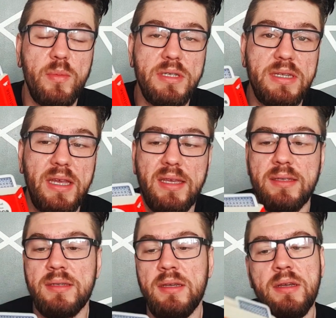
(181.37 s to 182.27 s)

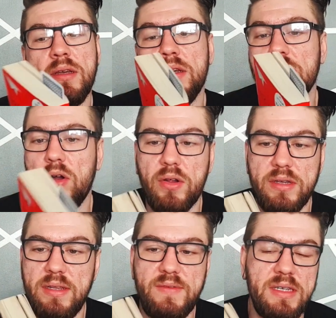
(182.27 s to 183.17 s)
mistakes,
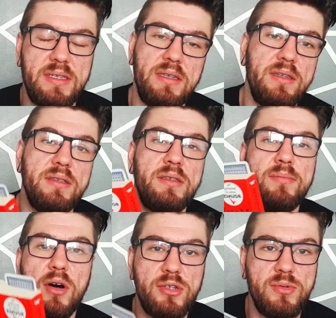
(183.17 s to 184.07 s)
cognitive dissonance,
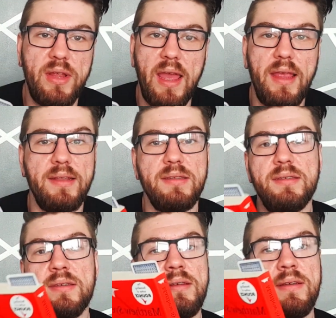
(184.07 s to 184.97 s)
marginal
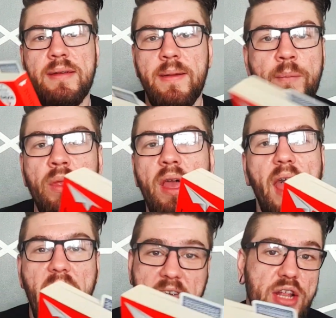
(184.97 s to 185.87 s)
gains.
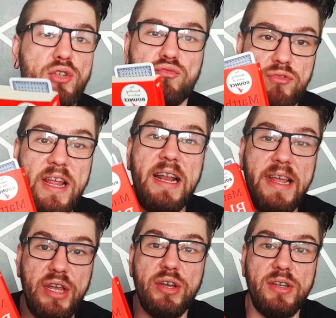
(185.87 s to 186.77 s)
It's really
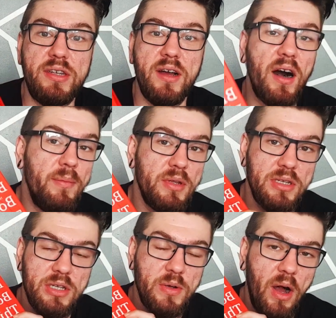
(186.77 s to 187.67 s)
good. I'm going
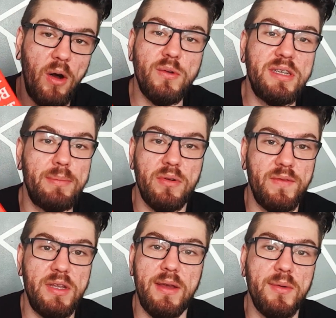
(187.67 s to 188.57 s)
to do a whole separate
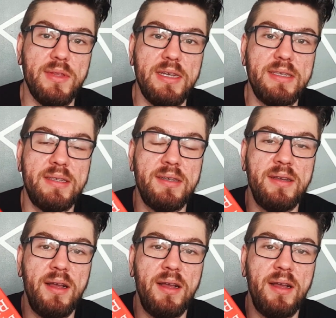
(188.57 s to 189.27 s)
video on this